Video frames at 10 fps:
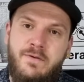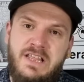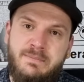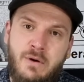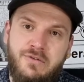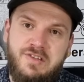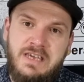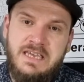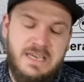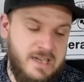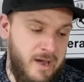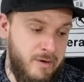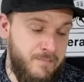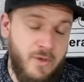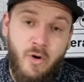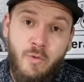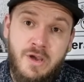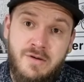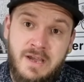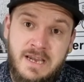in the box to get you going. All
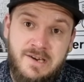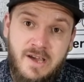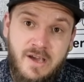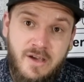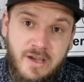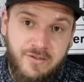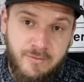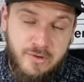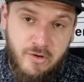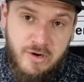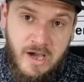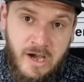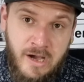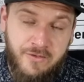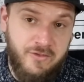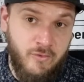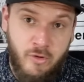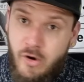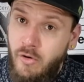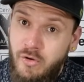you need is some good carts or
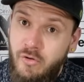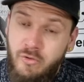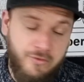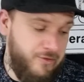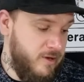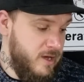Concords,